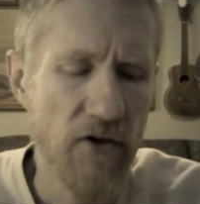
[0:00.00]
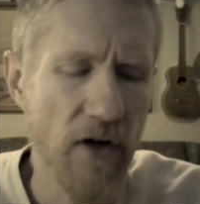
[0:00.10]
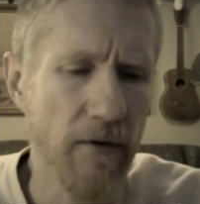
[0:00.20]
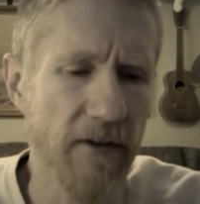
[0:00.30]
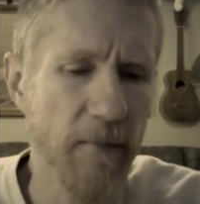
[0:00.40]

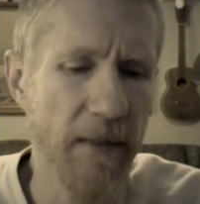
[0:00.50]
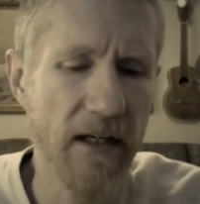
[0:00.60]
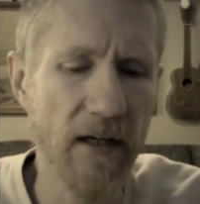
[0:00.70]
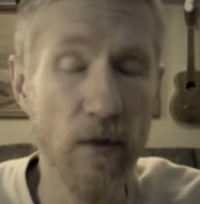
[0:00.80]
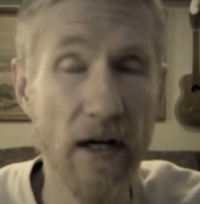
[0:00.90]
Generally
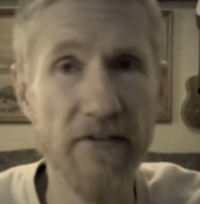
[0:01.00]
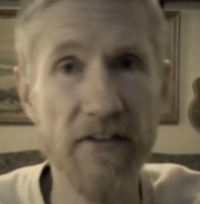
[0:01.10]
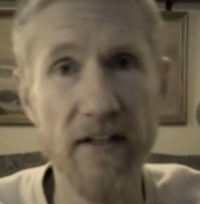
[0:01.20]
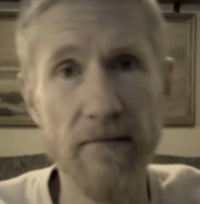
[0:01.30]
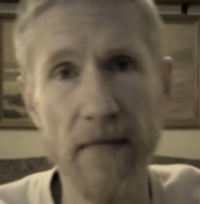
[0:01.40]
speaking, what I've
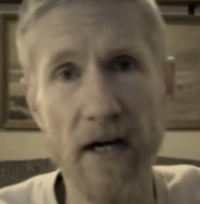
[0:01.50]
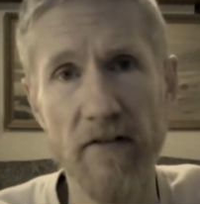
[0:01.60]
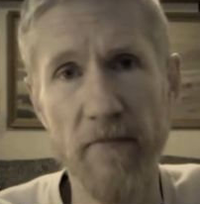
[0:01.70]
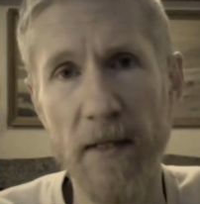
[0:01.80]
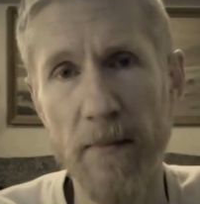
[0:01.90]
seen
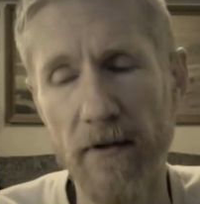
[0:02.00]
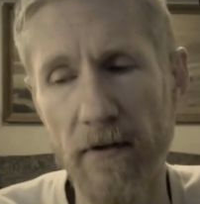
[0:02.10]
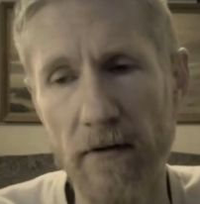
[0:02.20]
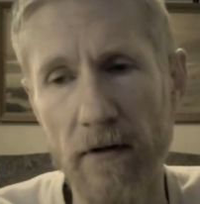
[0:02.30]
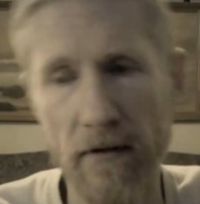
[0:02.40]
out of
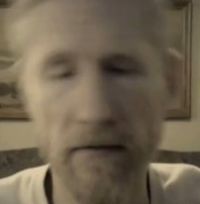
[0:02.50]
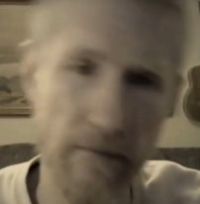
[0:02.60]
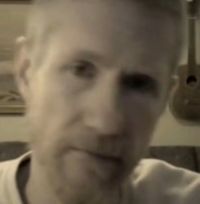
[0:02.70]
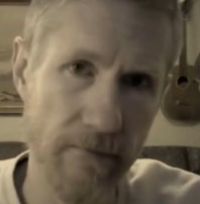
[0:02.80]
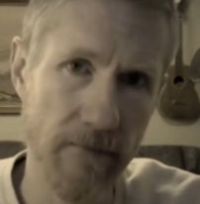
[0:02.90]
people
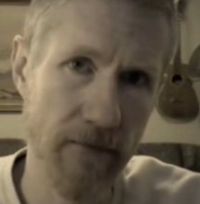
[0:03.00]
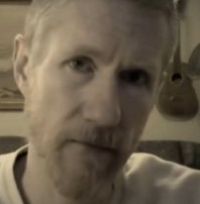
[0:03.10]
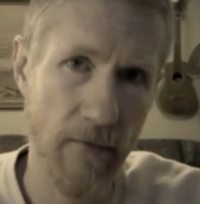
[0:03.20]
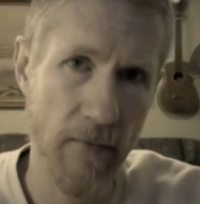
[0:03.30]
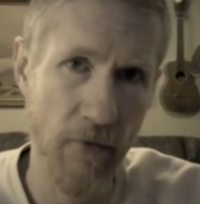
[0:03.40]

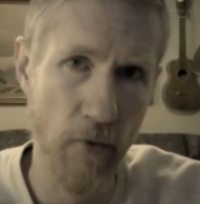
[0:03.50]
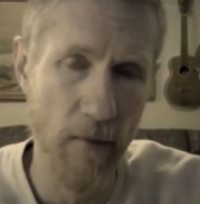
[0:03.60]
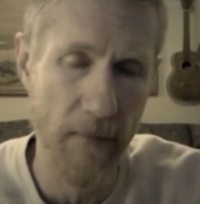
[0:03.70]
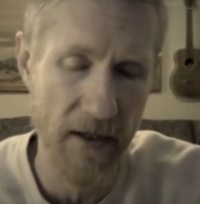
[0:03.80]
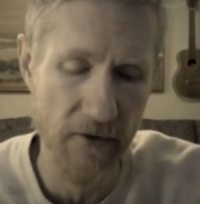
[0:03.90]

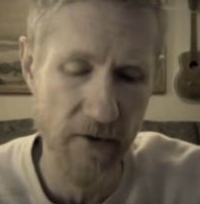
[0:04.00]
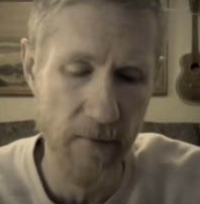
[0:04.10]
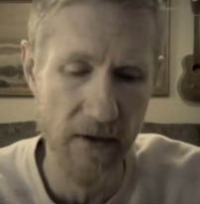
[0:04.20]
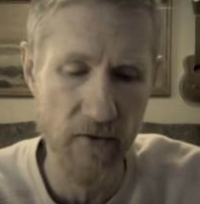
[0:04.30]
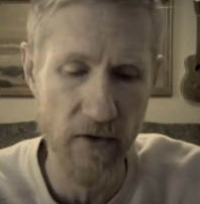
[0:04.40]
throughout my years
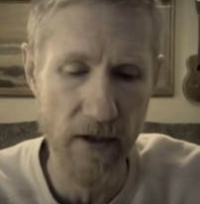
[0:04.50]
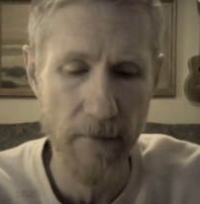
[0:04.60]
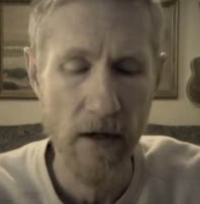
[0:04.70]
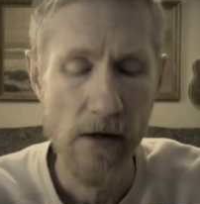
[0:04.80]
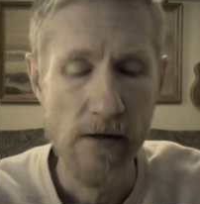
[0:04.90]
in
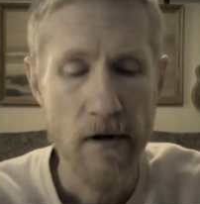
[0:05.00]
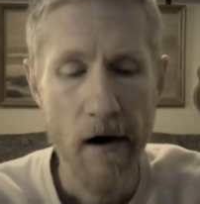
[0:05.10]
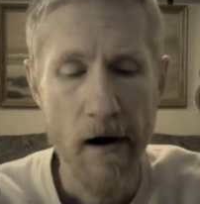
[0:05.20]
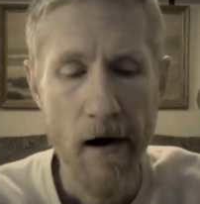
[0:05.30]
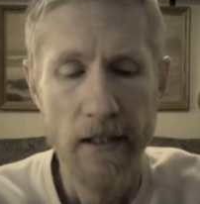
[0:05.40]
ministry
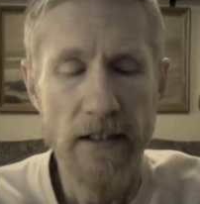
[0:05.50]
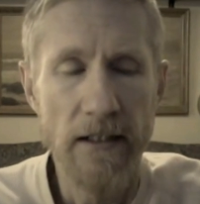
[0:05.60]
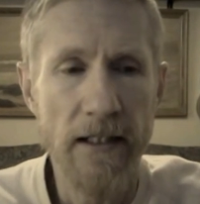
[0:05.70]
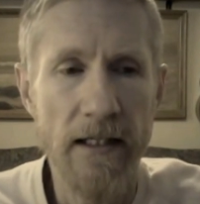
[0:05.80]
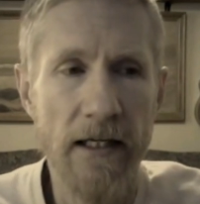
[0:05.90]

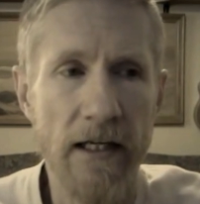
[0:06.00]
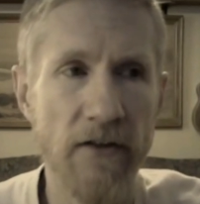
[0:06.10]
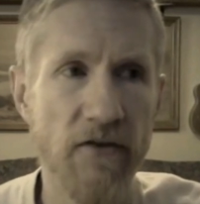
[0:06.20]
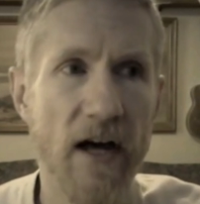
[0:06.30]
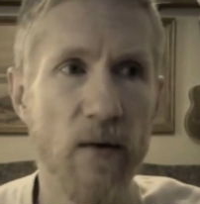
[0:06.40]

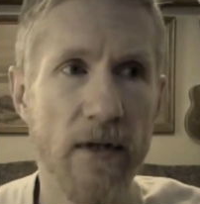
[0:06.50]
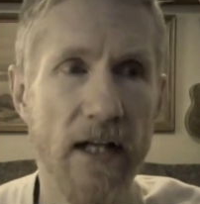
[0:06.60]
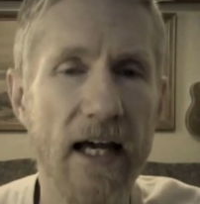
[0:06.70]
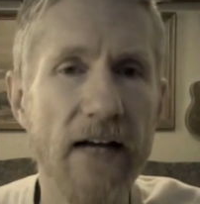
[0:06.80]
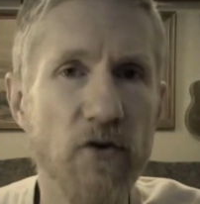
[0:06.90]
is that when
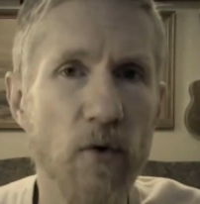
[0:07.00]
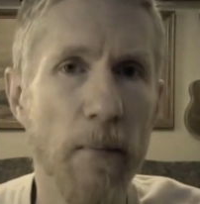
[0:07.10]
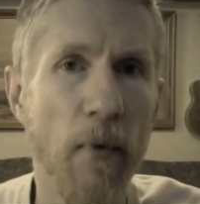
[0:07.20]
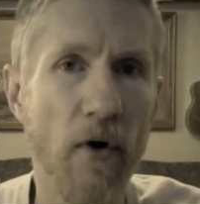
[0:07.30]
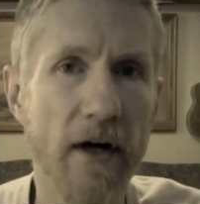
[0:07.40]
they get to
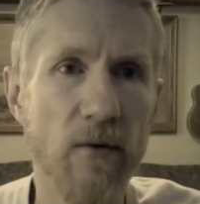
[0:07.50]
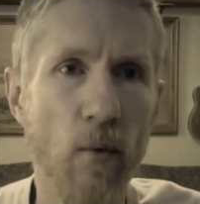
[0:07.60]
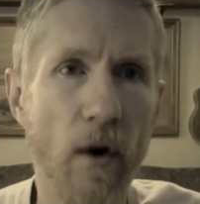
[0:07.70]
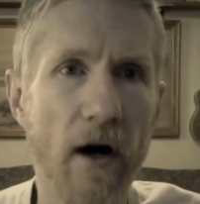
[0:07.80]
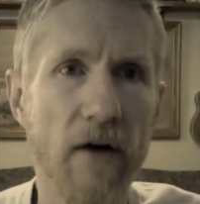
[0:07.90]
a
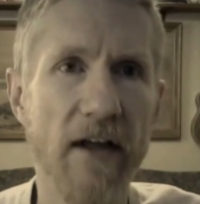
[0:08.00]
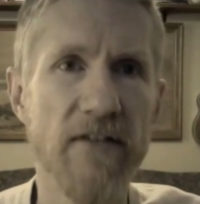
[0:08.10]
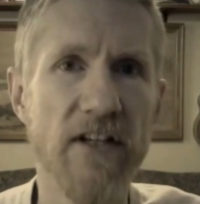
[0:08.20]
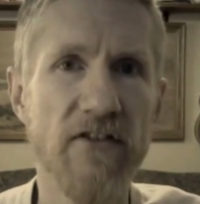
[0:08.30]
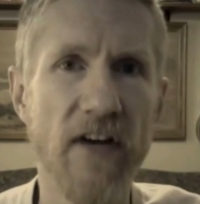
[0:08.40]
point where
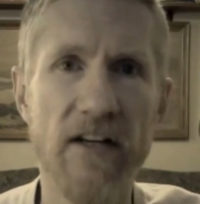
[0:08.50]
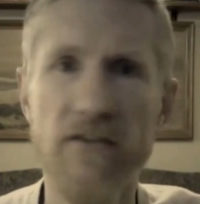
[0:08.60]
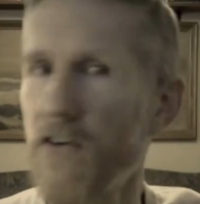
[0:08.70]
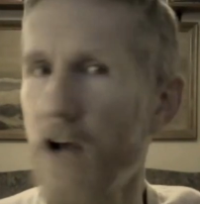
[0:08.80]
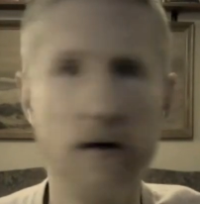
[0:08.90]
they've
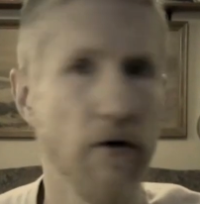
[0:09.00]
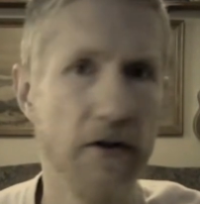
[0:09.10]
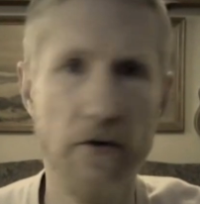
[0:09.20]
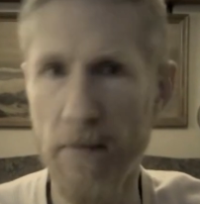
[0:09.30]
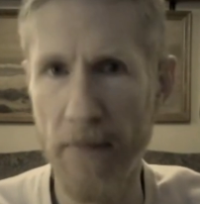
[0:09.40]
decided they're not
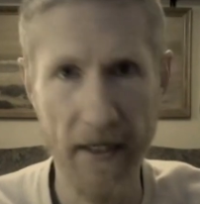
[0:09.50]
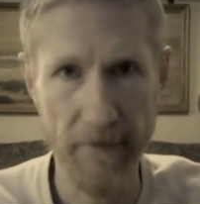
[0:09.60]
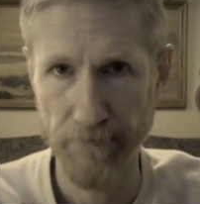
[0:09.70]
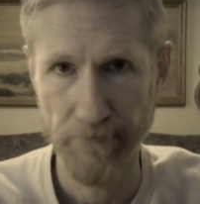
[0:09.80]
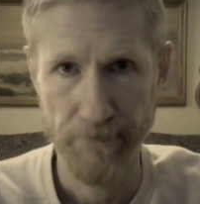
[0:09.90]
going to repent,